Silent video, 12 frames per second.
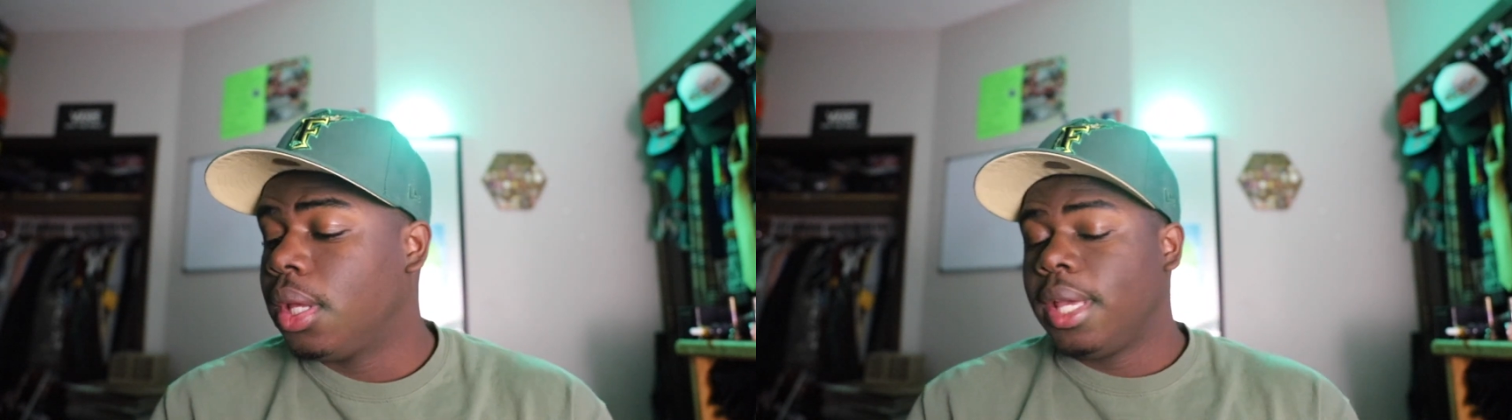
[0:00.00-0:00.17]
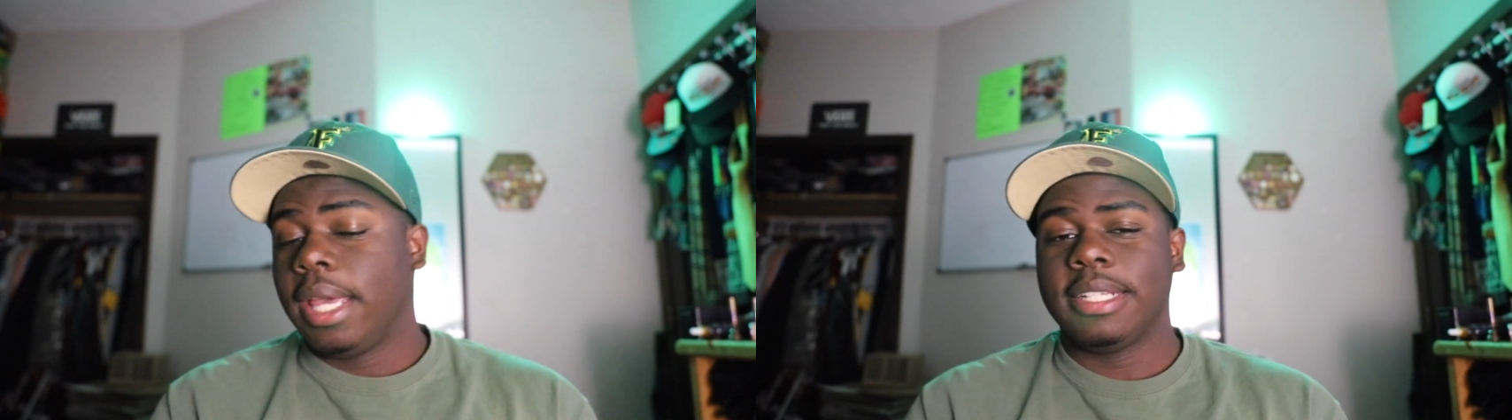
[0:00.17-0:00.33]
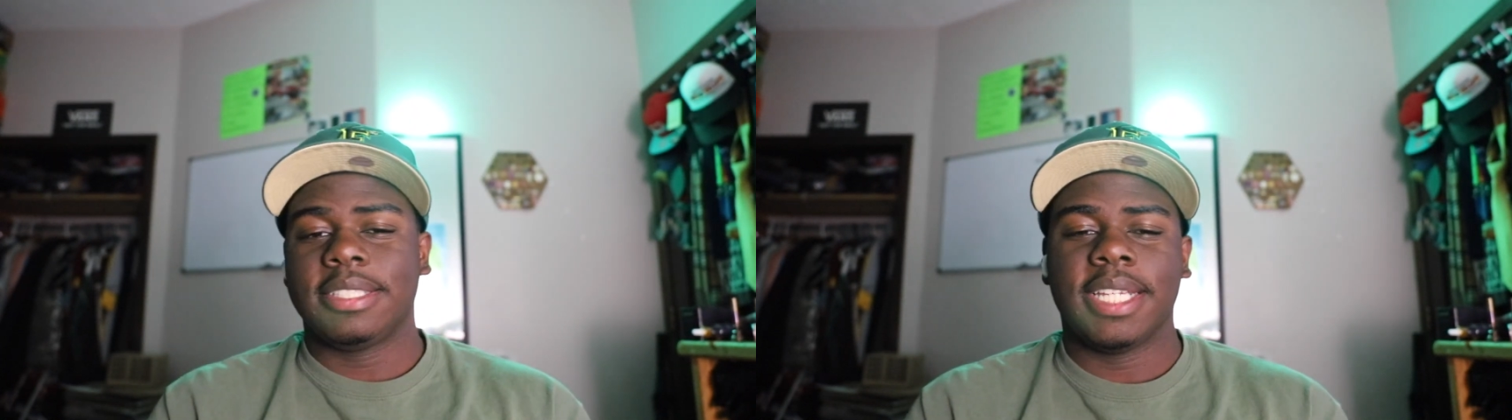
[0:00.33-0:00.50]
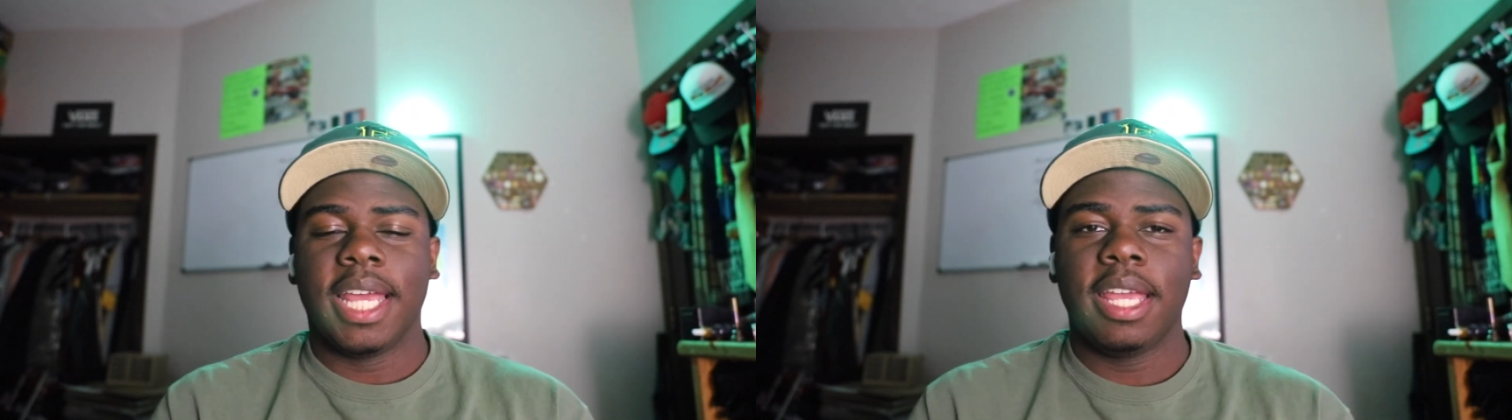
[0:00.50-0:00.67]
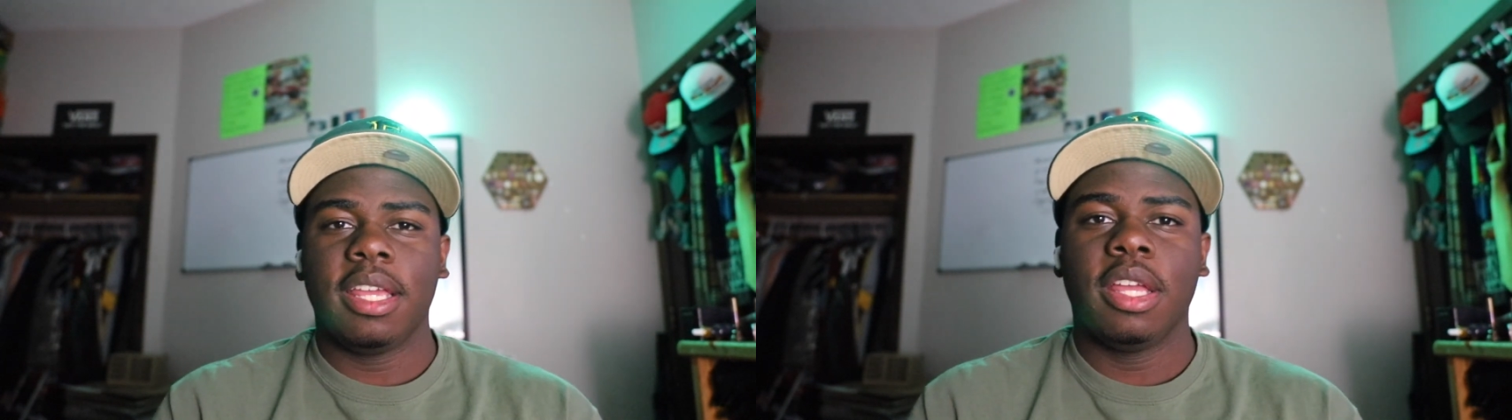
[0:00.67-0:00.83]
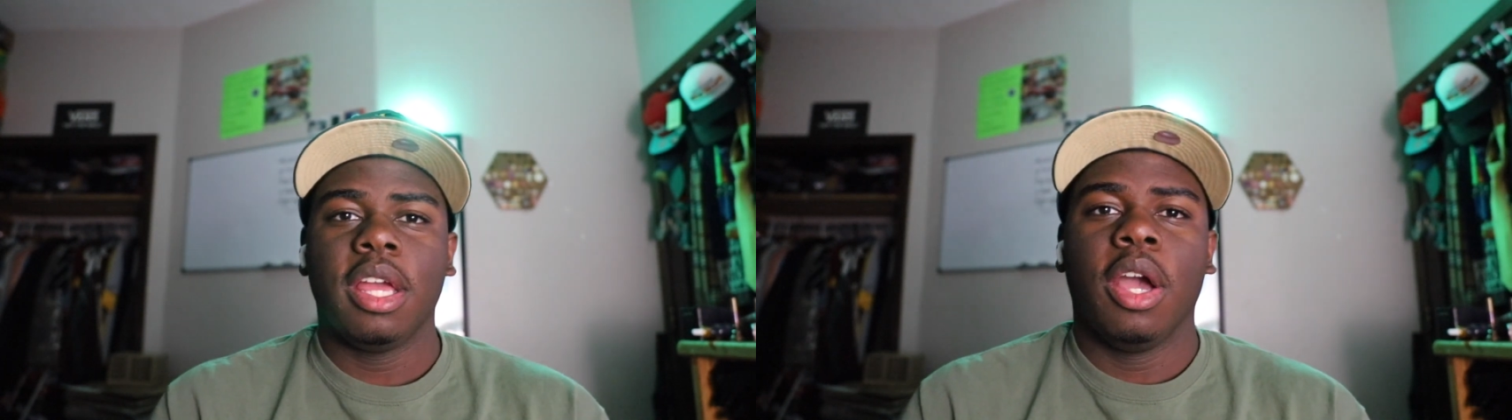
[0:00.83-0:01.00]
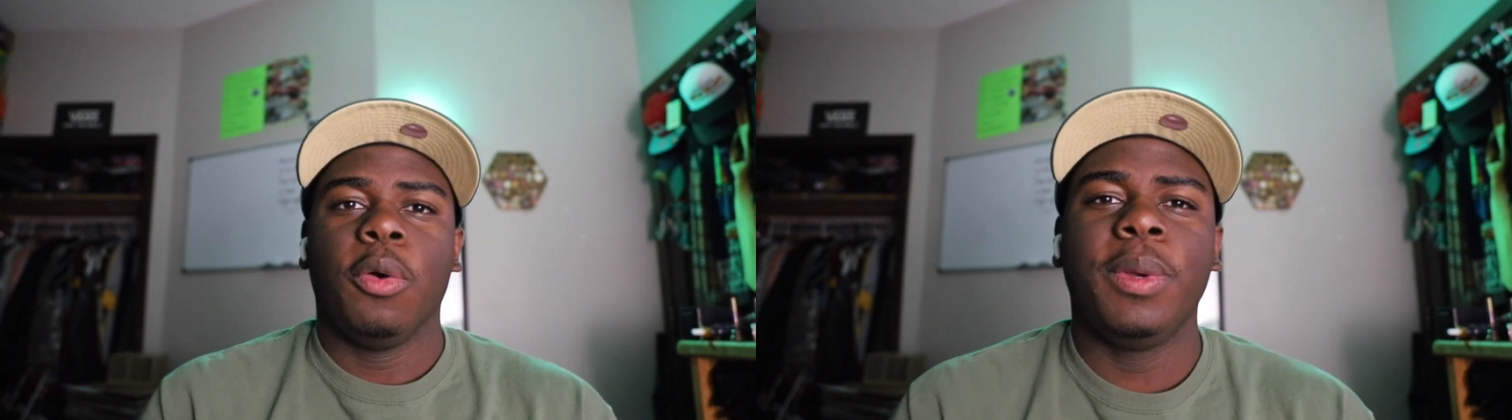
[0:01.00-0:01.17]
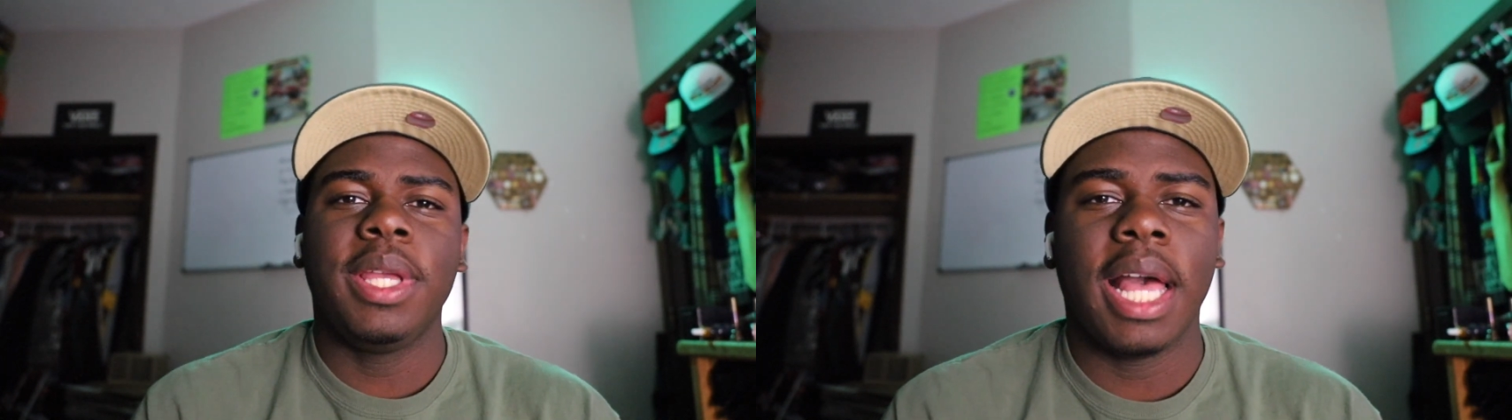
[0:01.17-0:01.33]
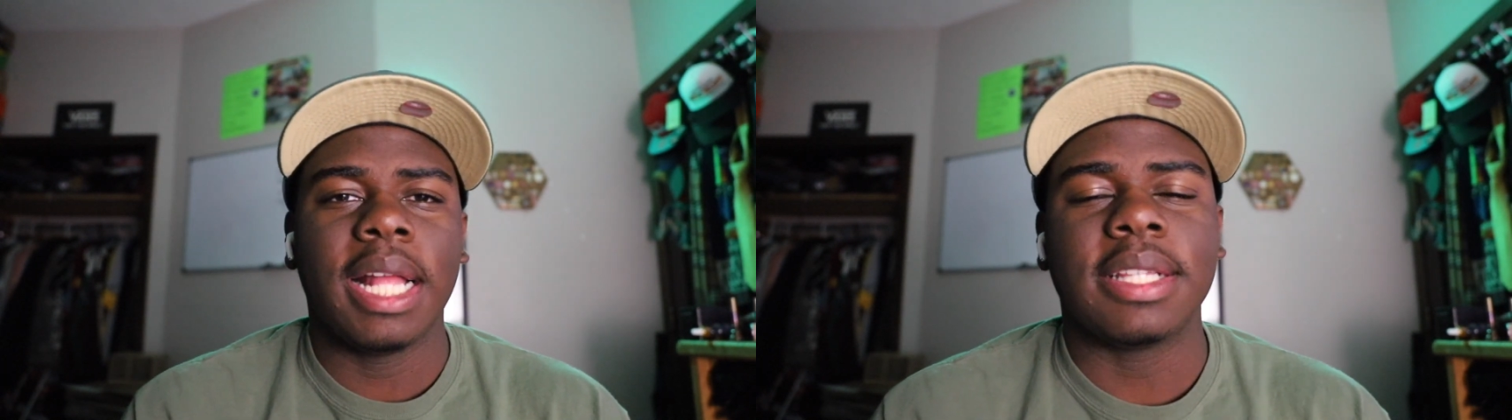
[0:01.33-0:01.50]
And today
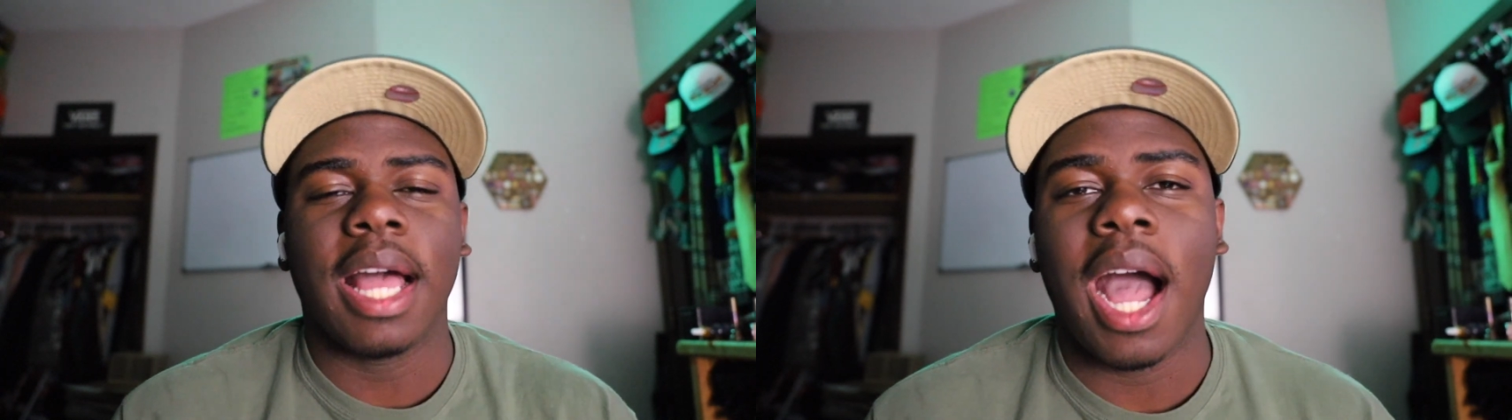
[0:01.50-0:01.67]
we got the